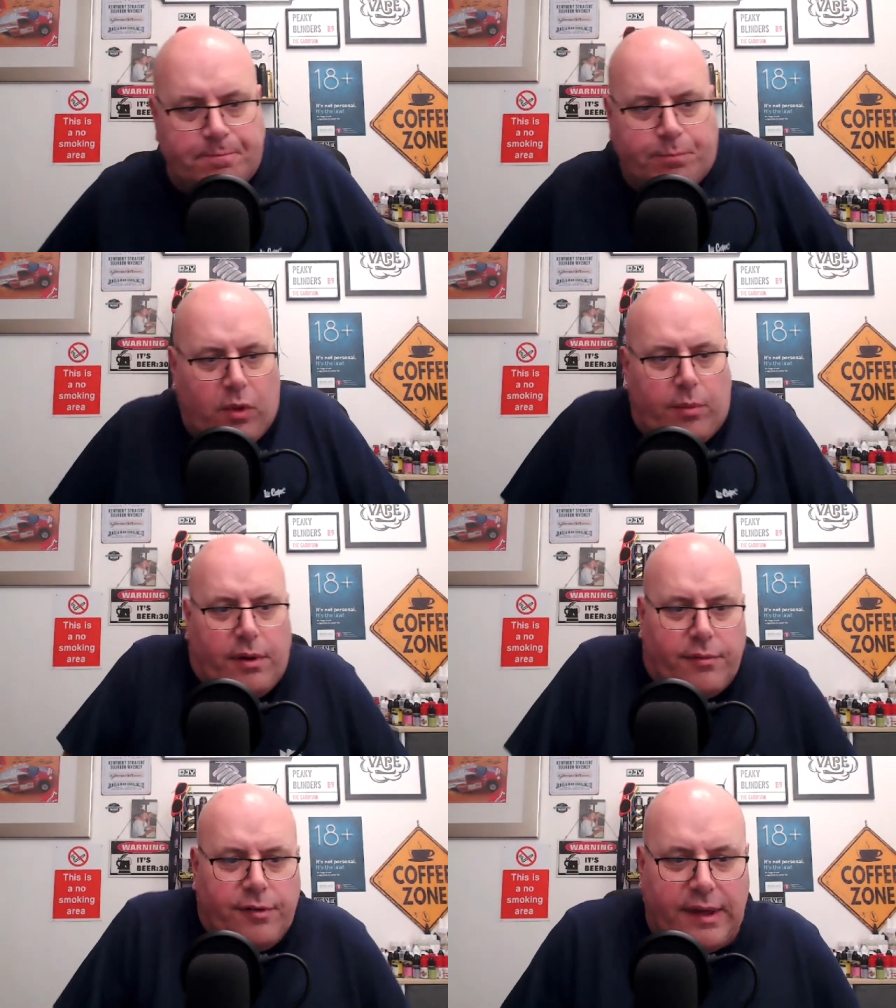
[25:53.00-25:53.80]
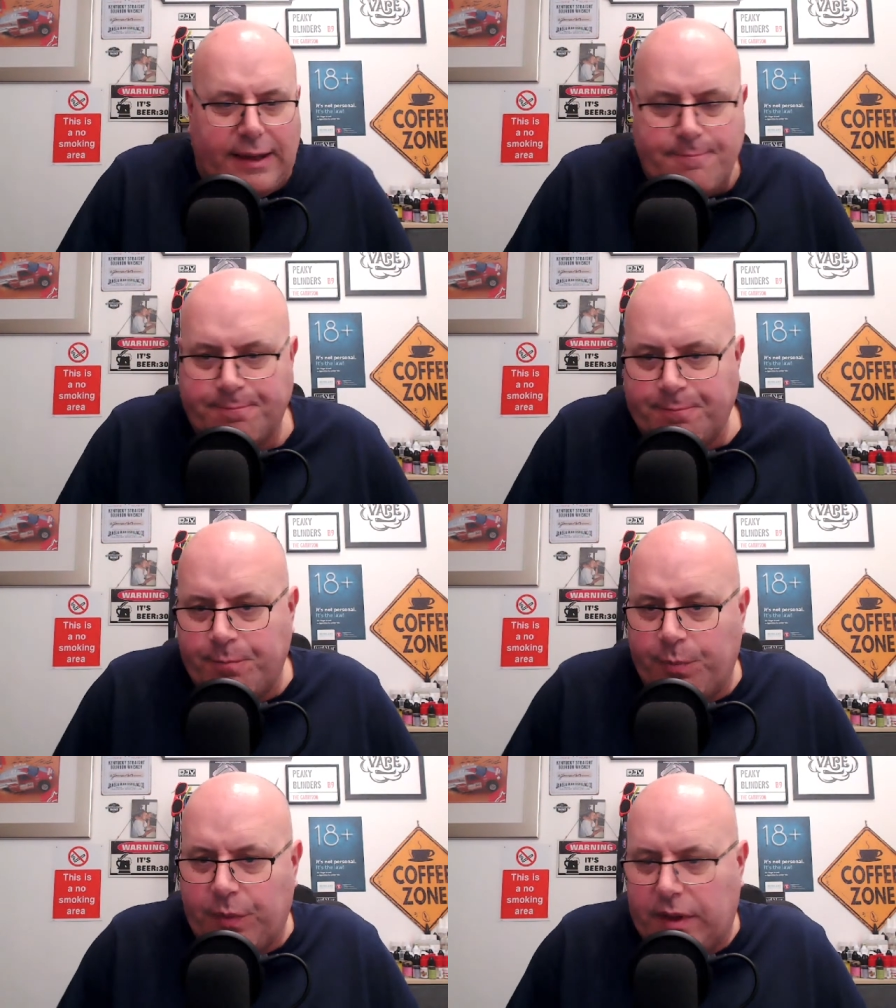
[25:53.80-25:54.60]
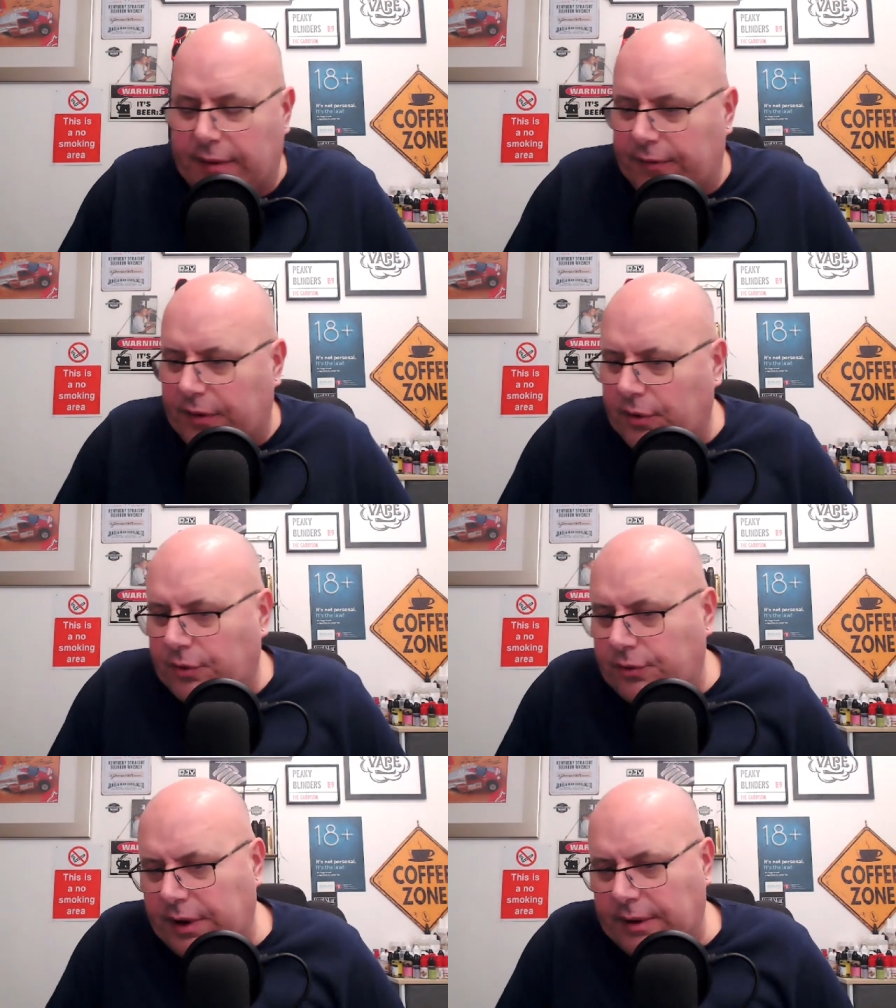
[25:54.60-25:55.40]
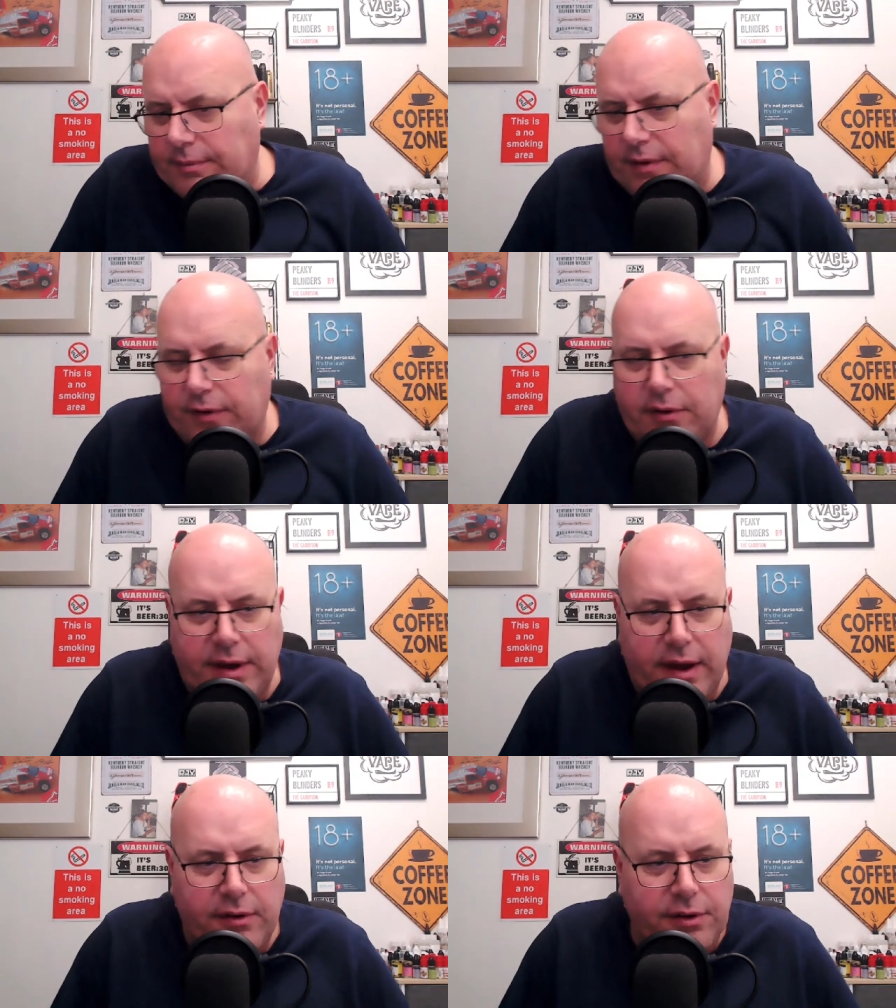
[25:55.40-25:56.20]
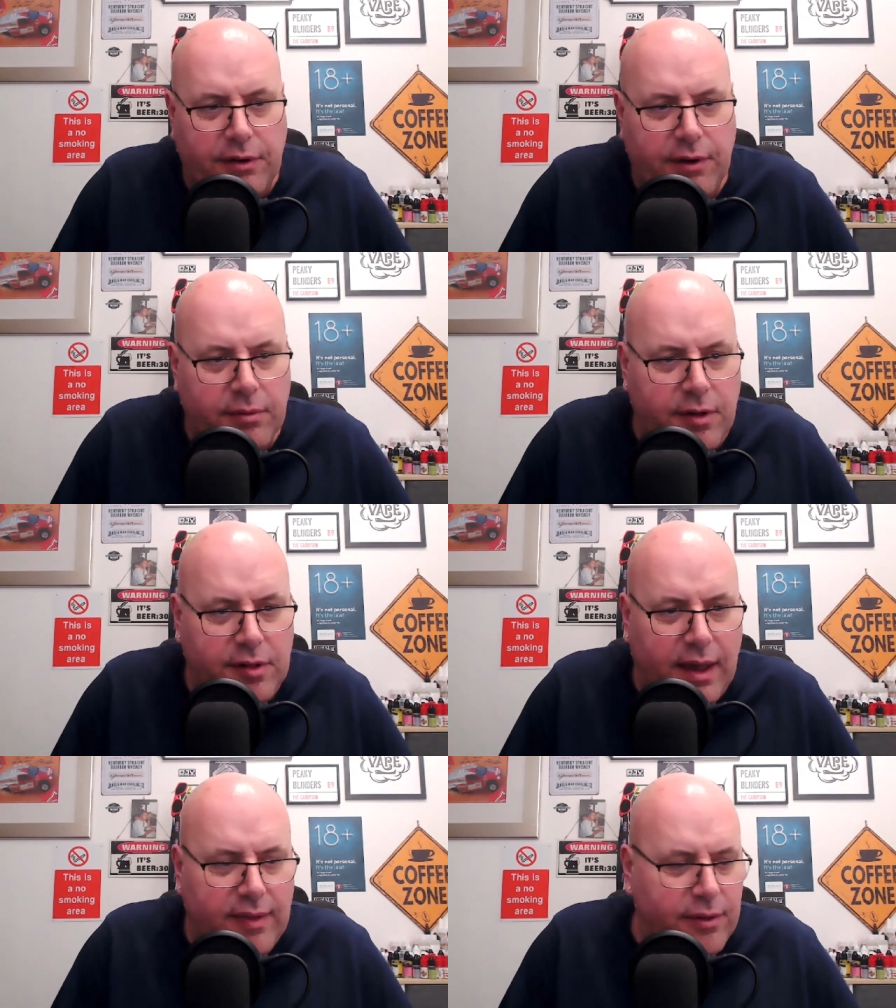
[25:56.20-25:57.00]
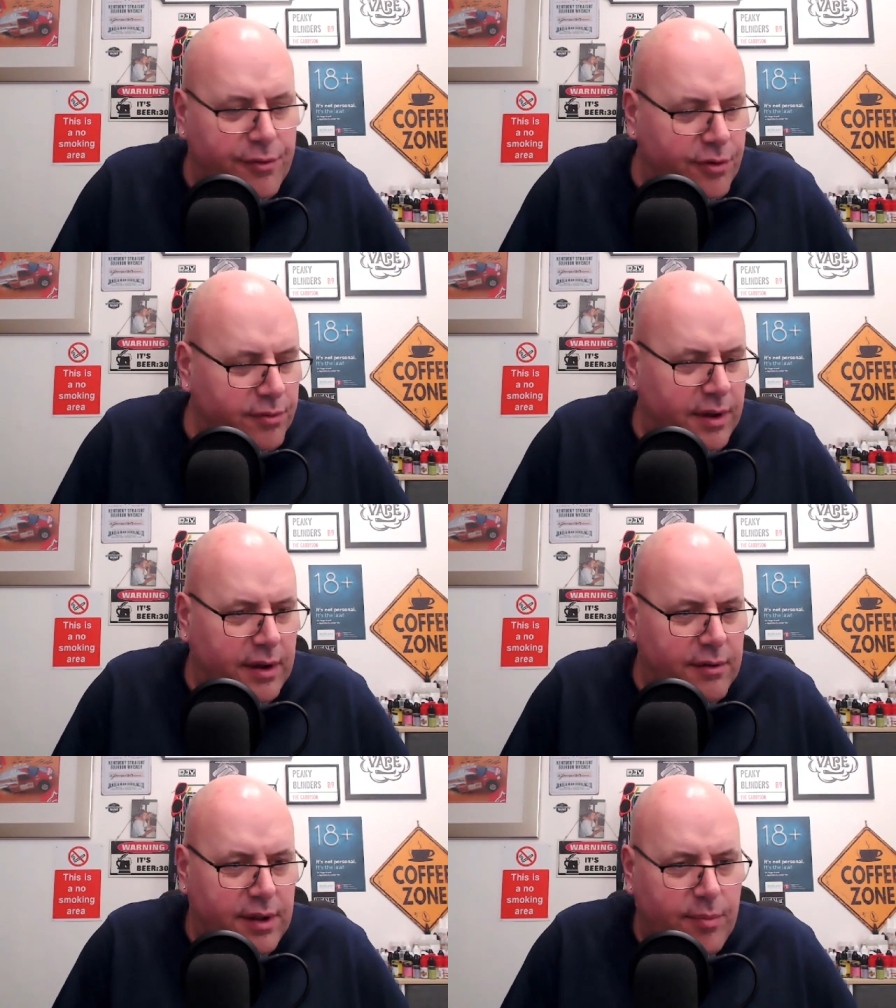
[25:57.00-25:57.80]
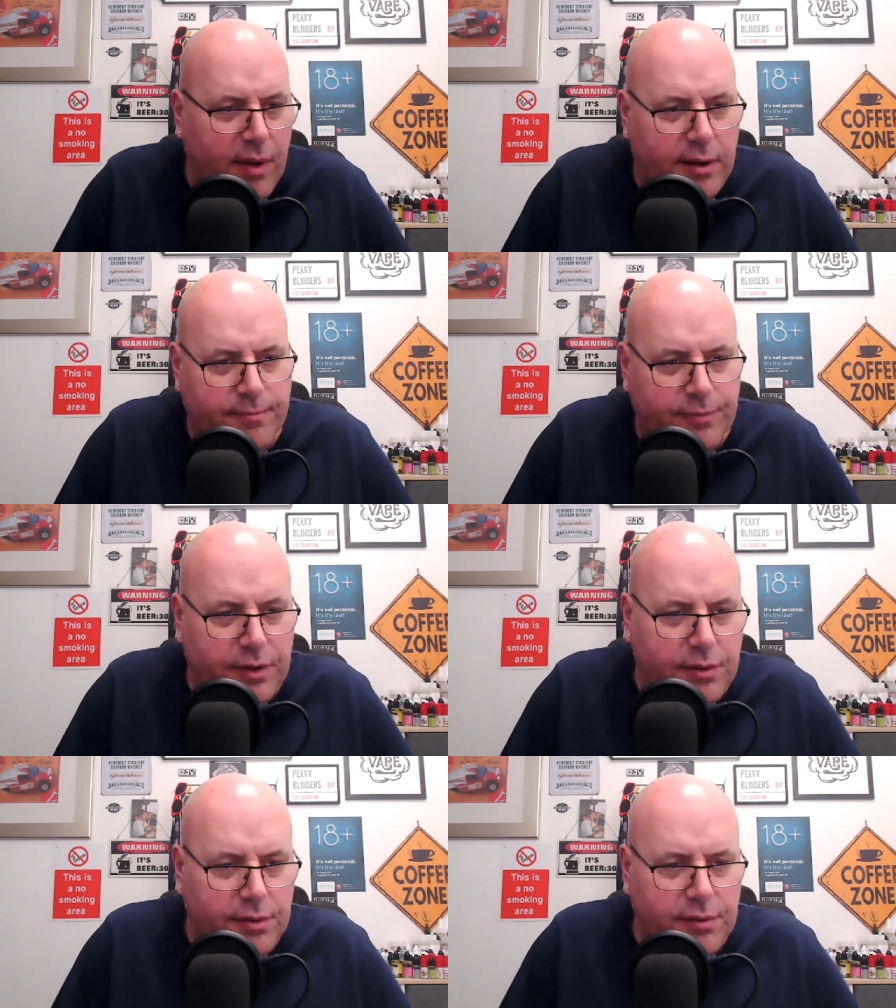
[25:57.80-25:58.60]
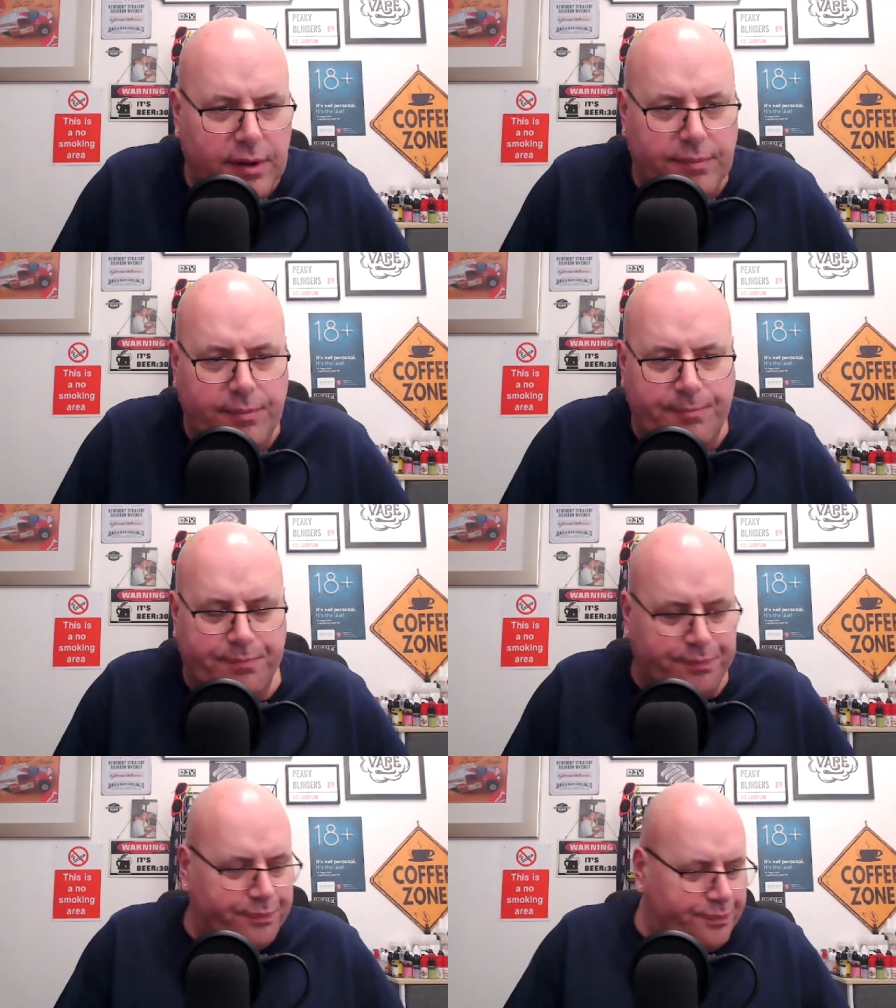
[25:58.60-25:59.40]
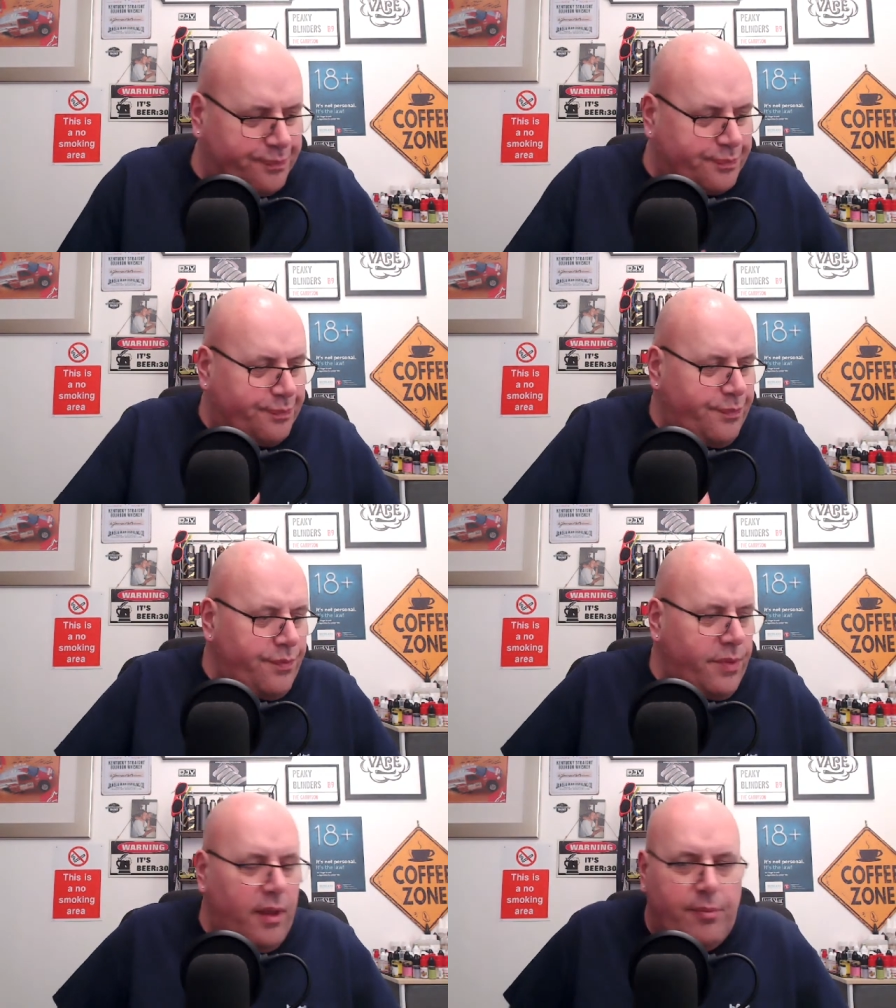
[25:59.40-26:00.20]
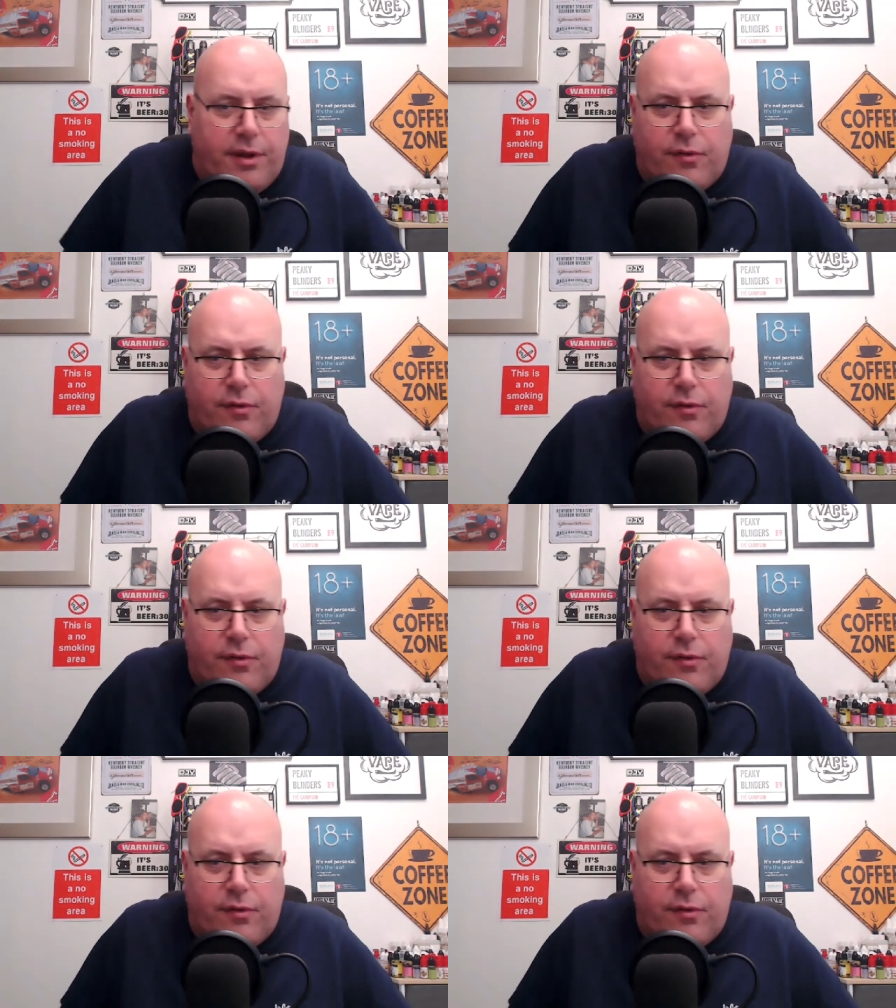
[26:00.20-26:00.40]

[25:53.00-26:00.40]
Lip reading: But obviously, if you're in there on your own, you sat in the front, there in the back, you're at a bit of a